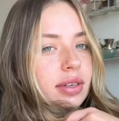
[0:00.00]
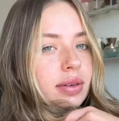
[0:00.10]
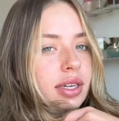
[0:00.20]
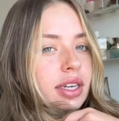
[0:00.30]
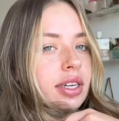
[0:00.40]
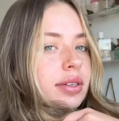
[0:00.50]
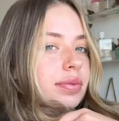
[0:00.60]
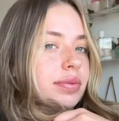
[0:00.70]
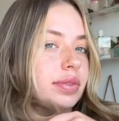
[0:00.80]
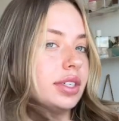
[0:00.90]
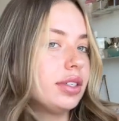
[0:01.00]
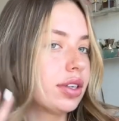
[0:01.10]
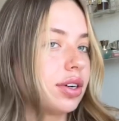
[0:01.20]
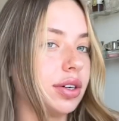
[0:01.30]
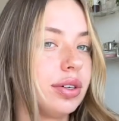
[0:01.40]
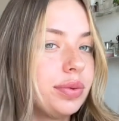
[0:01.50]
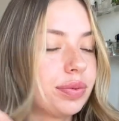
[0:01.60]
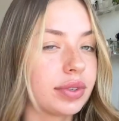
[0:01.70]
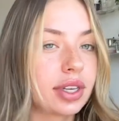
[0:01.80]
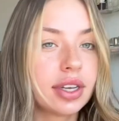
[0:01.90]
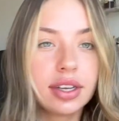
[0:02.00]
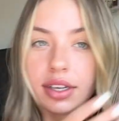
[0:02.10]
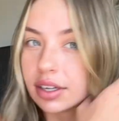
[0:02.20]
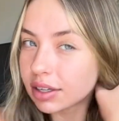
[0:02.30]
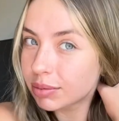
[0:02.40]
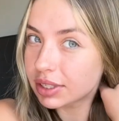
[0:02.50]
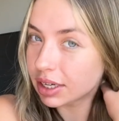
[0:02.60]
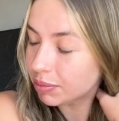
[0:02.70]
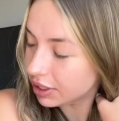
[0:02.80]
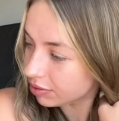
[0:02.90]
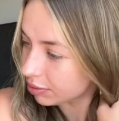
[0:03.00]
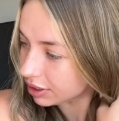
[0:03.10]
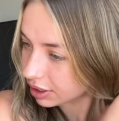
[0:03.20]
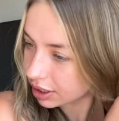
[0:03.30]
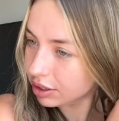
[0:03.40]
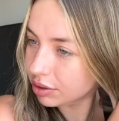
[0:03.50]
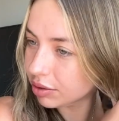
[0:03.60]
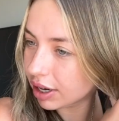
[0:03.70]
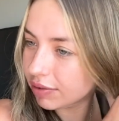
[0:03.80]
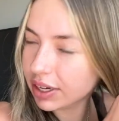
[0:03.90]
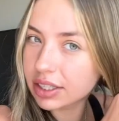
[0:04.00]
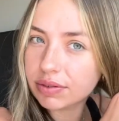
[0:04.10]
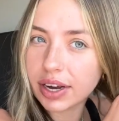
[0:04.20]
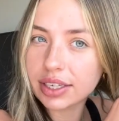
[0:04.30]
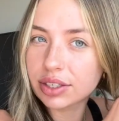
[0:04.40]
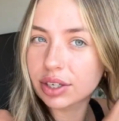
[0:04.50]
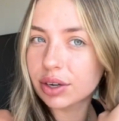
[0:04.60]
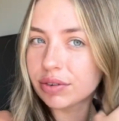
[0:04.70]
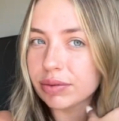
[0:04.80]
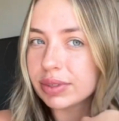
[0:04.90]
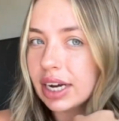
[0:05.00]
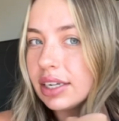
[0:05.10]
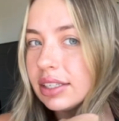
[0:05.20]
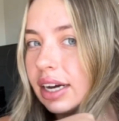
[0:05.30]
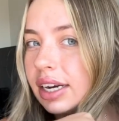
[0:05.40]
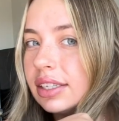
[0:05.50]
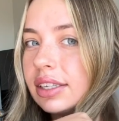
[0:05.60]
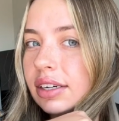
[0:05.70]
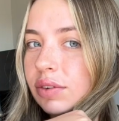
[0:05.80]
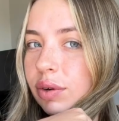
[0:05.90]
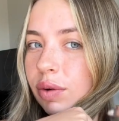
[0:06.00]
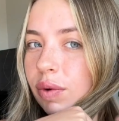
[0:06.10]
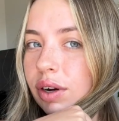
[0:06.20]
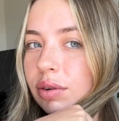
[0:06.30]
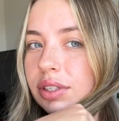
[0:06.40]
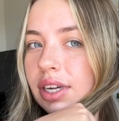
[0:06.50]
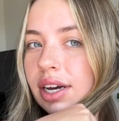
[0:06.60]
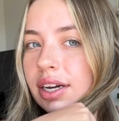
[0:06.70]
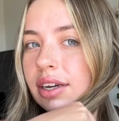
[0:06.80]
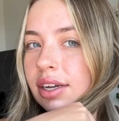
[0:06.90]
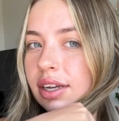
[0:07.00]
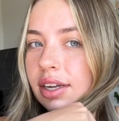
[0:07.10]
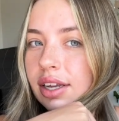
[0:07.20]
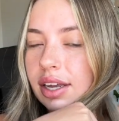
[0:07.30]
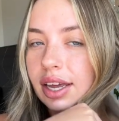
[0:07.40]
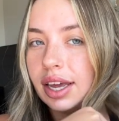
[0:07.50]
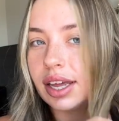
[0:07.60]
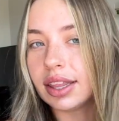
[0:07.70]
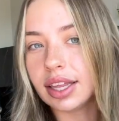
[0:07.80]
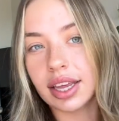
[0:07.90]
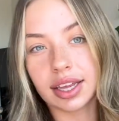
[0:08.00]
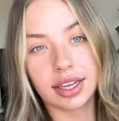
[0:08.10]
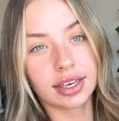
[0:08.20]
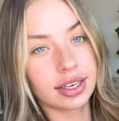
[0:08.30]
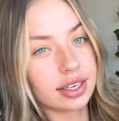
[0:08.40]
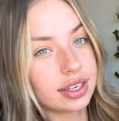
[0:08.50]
Oh yeah, here's a curl. I'm gonna take a piece from this side too. I feel like it's faster to go from side to side instead of doing one whole side and then